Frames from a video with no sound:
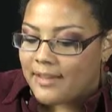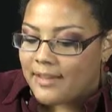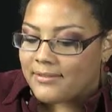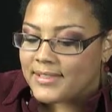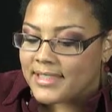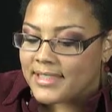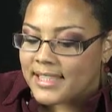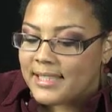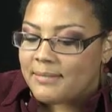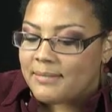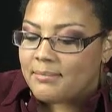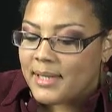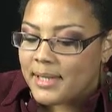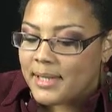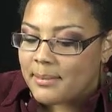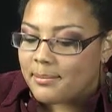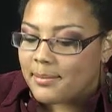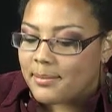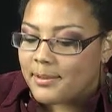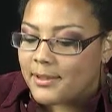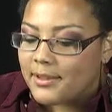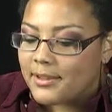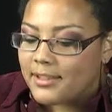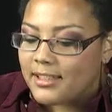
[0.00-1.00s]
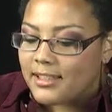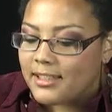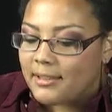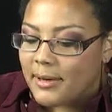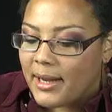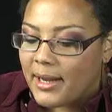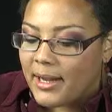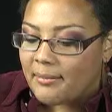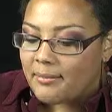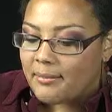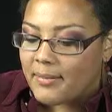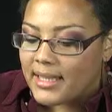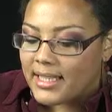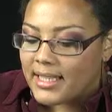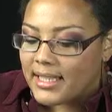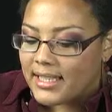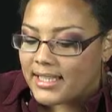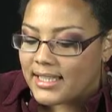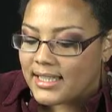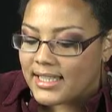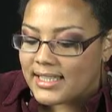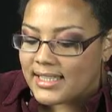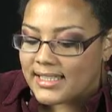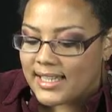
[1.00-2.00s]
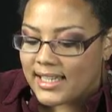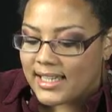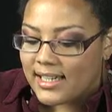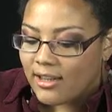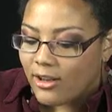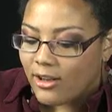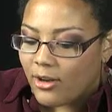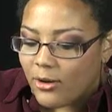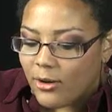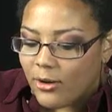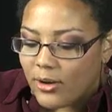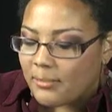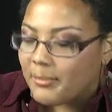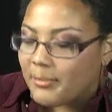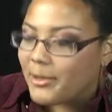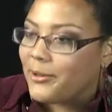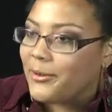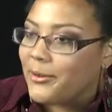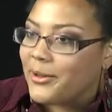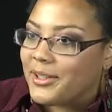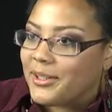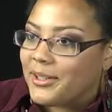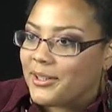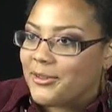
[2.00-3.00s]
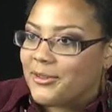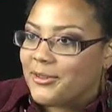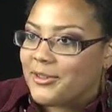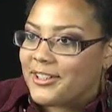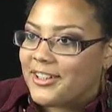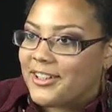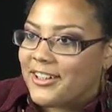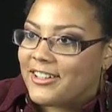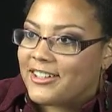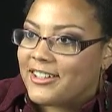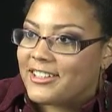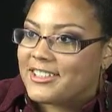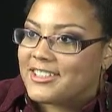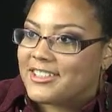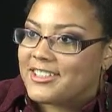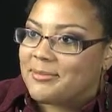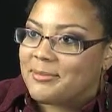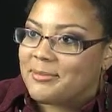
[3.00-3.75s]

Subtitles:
seen people around me and they say, oh, I'm going to go to college.